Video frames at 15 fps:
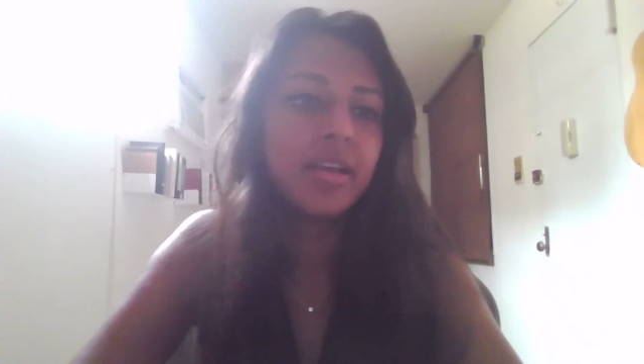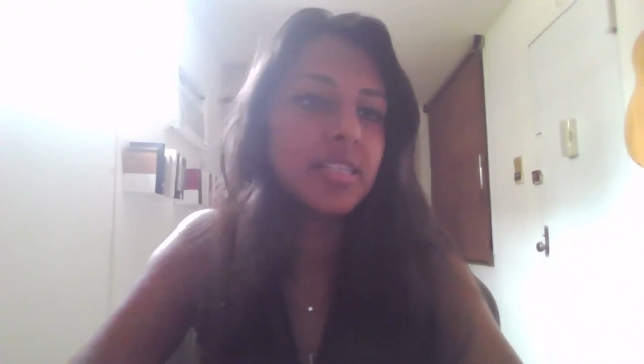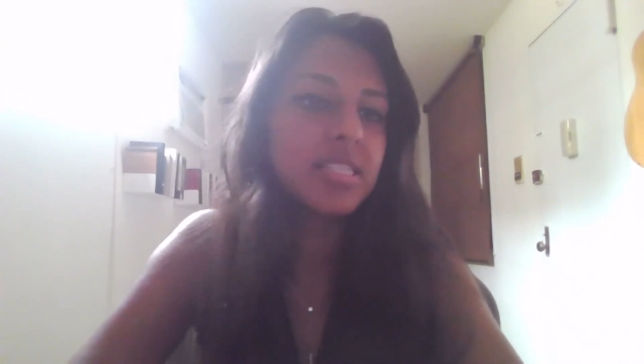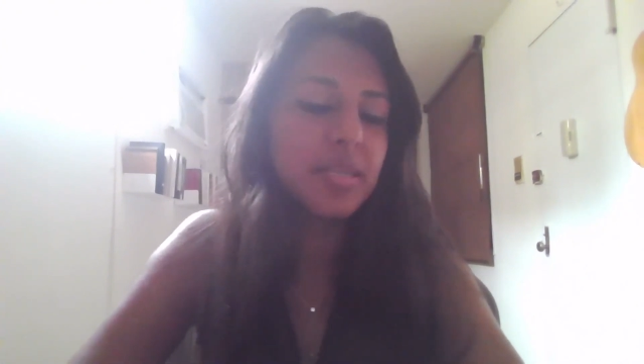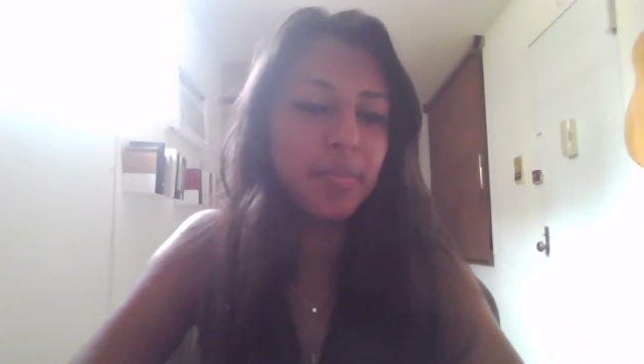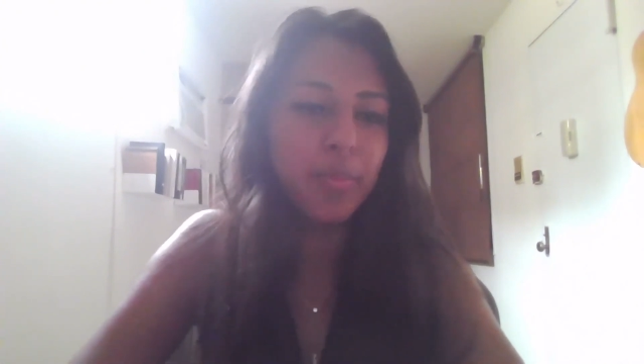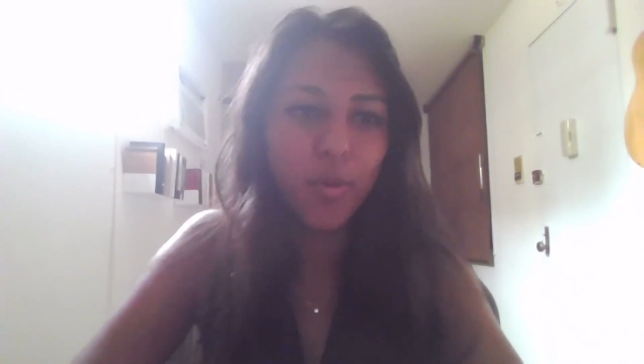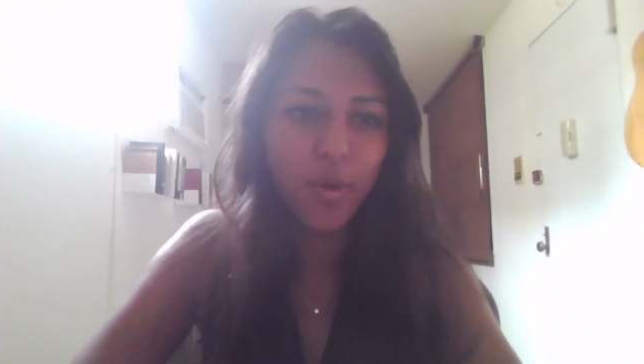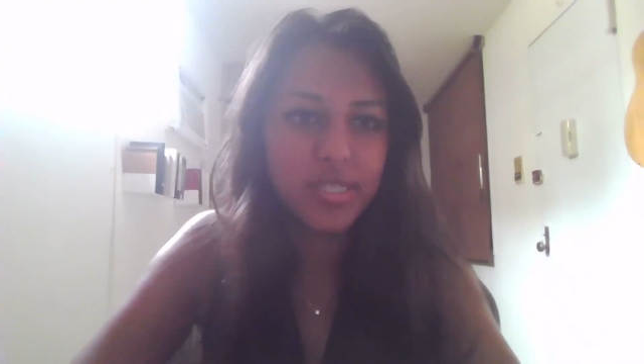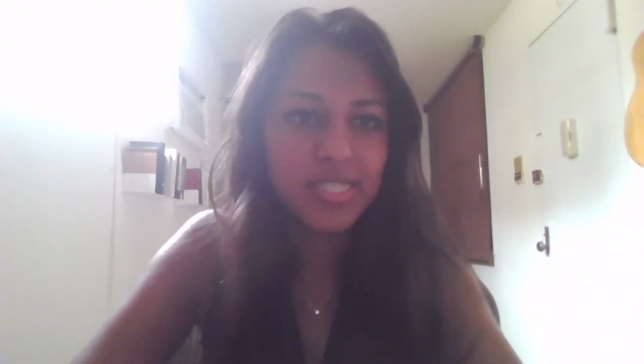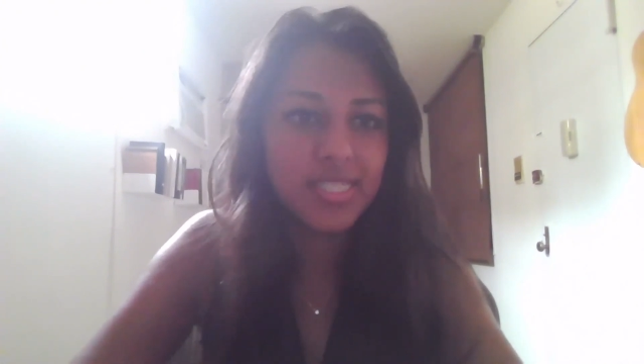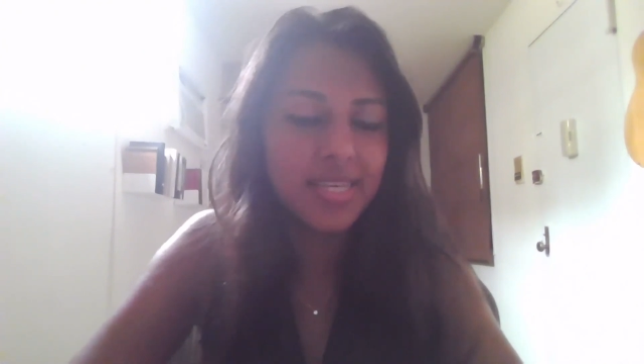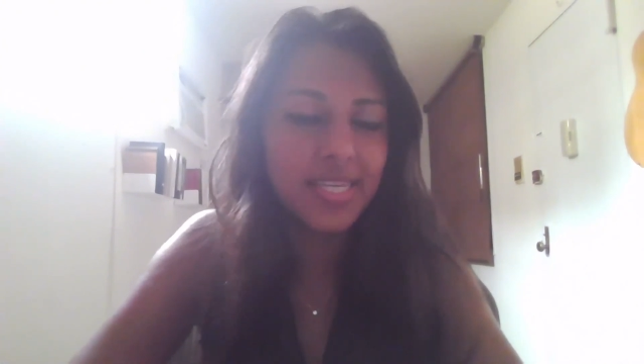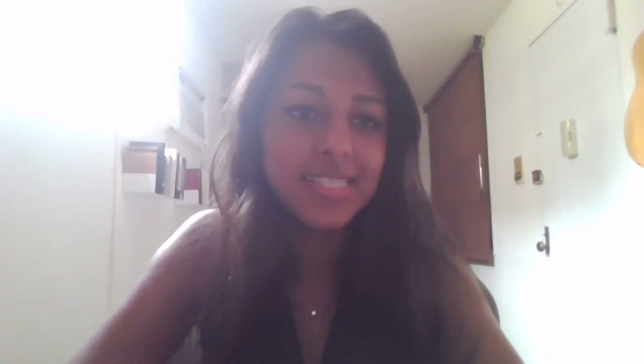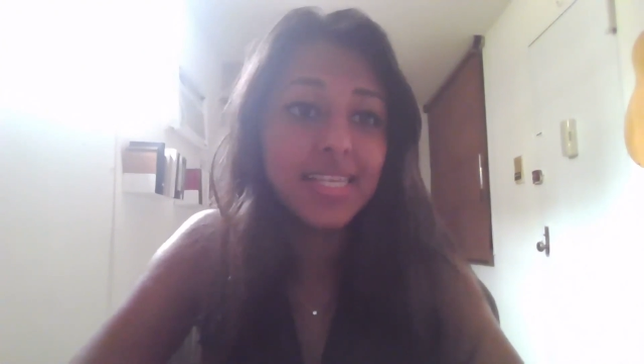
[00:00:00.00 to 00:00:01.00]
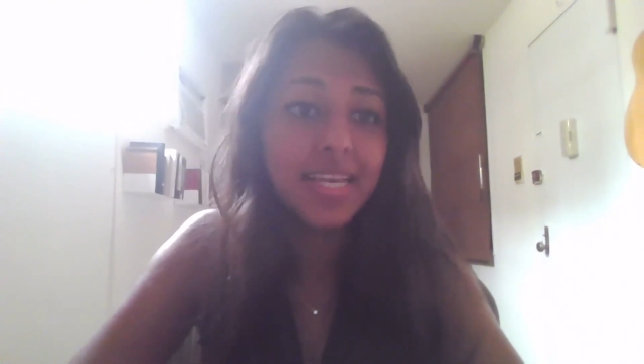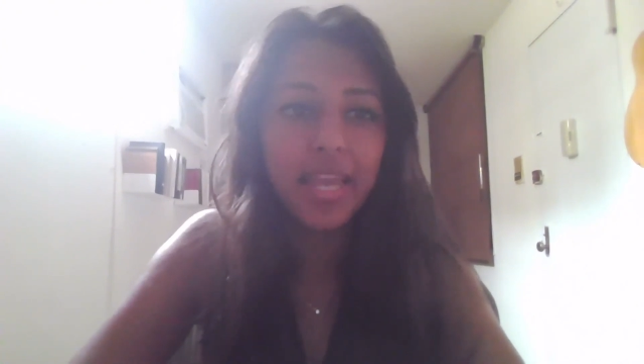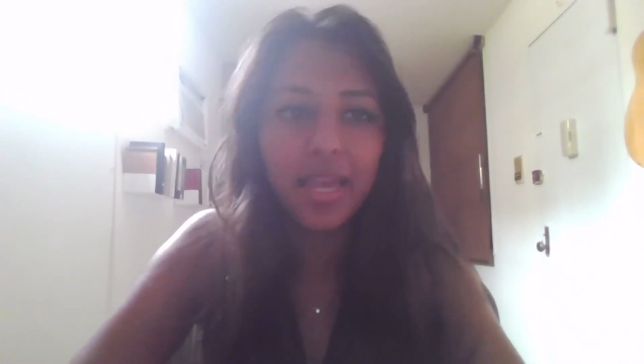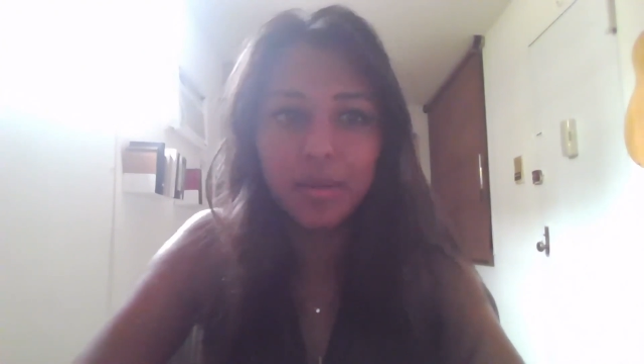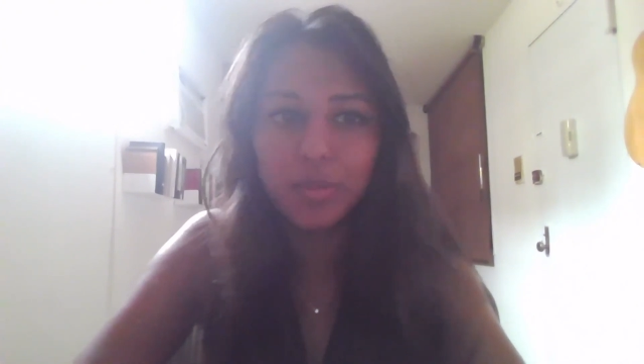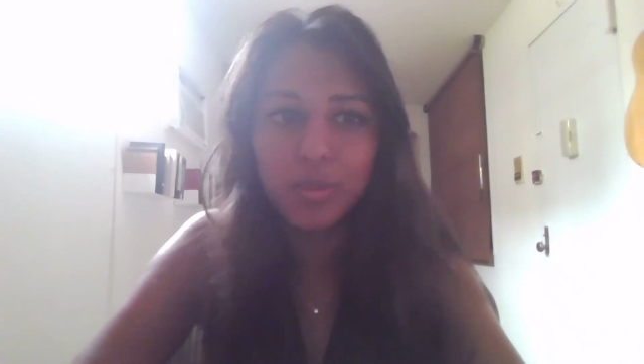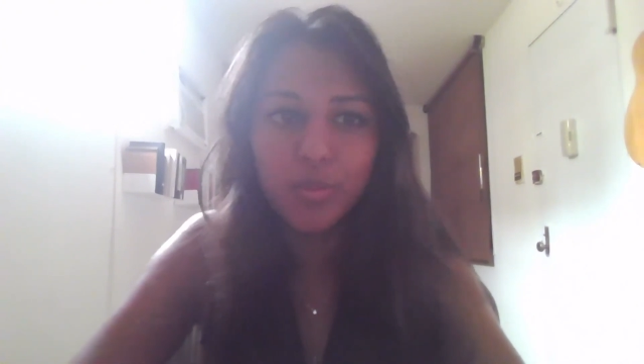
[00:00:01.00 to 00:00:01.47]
supports things like animal